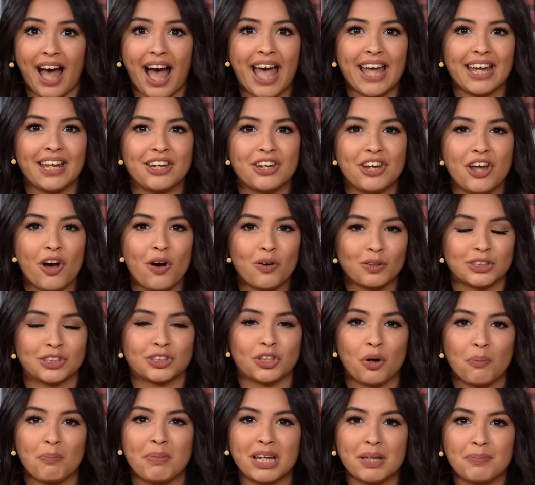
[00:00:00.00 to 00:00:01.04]
I know
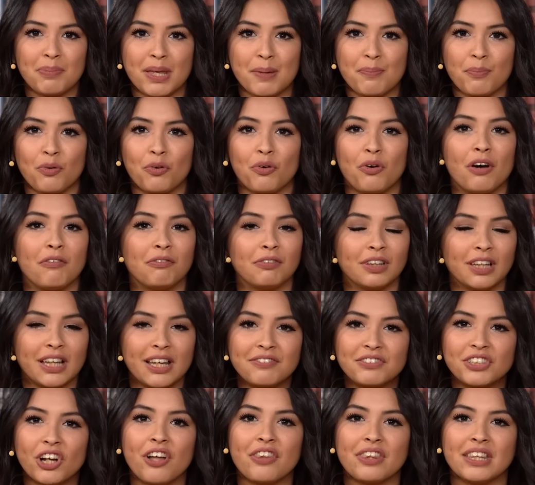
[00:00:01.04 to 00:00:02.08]
so many people who have
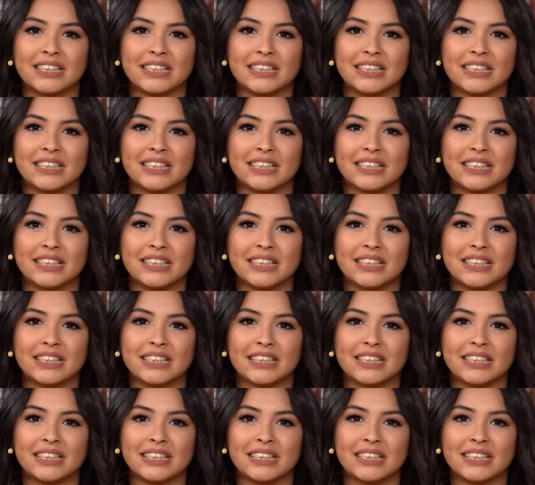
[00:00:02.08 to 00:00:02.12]
lived on